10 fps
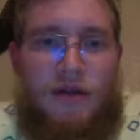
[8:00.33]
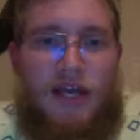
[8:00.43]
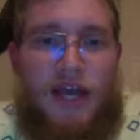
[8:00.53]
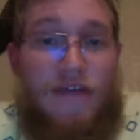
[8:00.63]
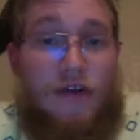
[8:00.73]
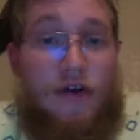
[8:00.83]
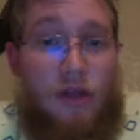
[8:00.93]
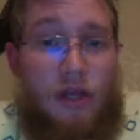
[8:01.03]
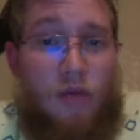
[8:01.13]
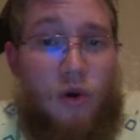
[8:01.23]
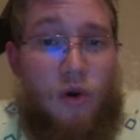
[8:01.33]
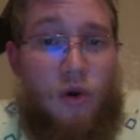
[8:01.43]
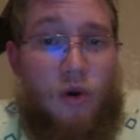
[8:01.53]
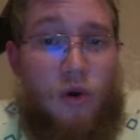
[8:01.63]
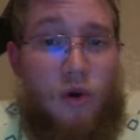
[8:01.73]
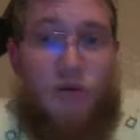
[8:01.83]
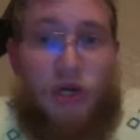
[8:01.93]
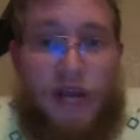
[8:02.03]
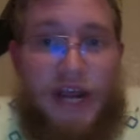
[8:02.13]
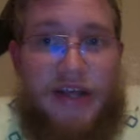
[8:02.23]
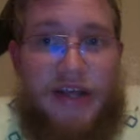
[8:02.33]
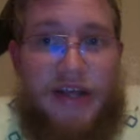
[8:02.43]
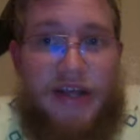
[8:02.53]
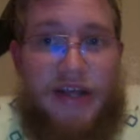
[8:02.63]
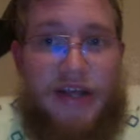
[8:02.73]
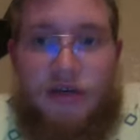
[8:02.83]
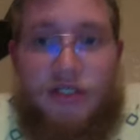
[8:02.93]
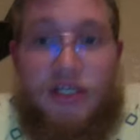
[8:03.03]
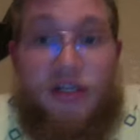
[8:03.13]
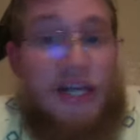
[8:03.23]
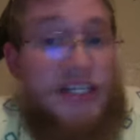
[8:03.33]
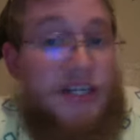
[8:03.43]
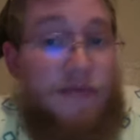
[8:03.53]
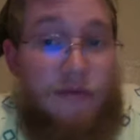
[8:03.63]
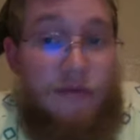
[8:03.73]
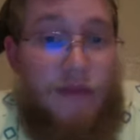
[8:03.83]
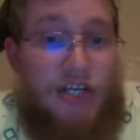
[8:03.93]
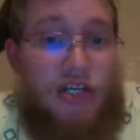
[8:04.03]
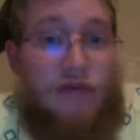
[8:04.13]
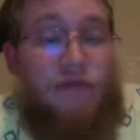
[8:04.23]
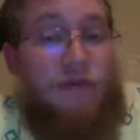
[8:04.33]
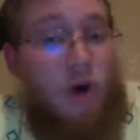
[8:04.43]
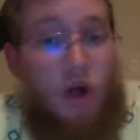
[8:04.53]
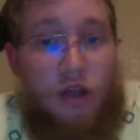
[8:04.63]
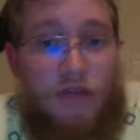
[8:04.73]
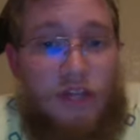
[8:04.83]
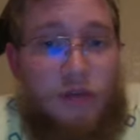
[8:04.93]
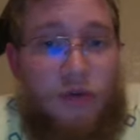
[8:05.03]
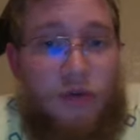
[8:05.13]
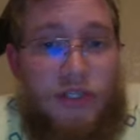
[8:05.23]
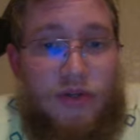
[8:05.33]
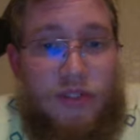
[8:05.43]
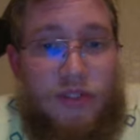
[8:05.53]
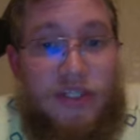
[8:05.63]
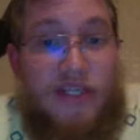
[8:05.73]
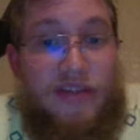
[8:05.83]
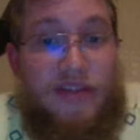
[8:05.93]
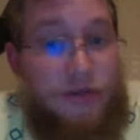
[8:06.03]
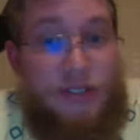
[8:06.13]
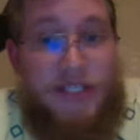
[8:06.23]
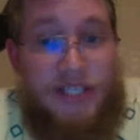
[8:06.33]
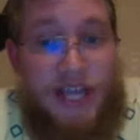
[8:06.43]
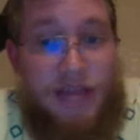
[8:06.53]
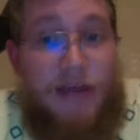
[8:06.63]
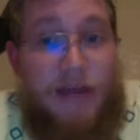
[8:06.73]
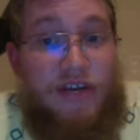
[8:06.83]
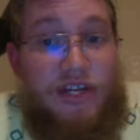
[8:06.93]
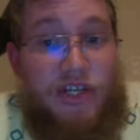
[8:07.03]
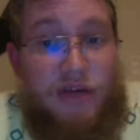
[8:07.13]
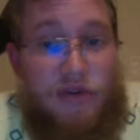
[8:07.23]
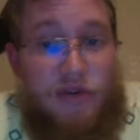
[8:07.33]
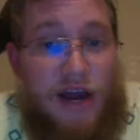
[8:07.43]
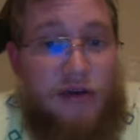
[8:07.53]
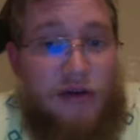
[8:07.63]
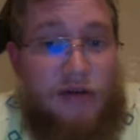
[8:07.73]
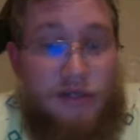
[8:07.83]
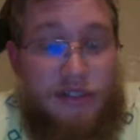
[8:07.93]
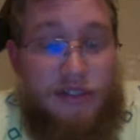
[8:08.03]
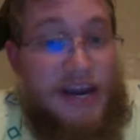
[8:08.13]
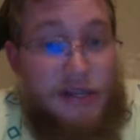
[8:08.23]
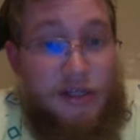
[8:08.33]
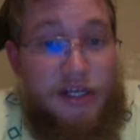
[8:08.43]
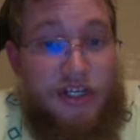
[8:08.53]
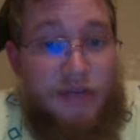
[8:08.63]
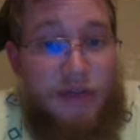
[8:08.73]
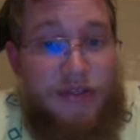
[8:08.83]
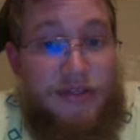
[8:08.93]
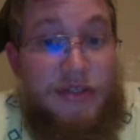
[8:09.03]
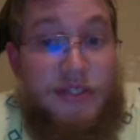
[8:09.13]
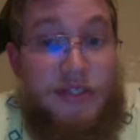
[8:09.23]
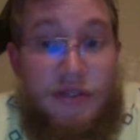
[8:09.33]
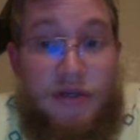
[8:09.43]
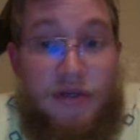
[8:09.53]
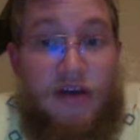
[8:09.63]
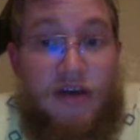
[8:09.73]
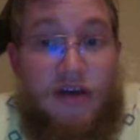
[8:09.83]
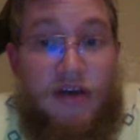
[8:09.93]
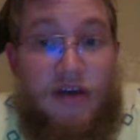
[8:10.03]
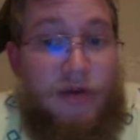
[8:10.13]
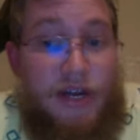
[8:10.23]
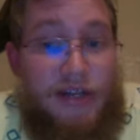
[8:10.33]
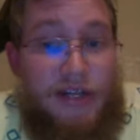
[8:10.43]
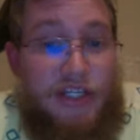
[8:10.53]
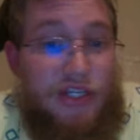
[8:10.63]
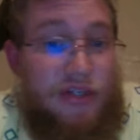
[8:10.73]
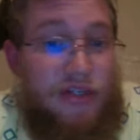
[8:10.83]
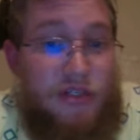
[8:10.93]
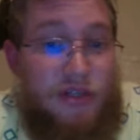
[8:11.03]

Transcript: If an early warning system were created that used collective information from all available resources that use the same definition of drought and data collection methods, federal regulations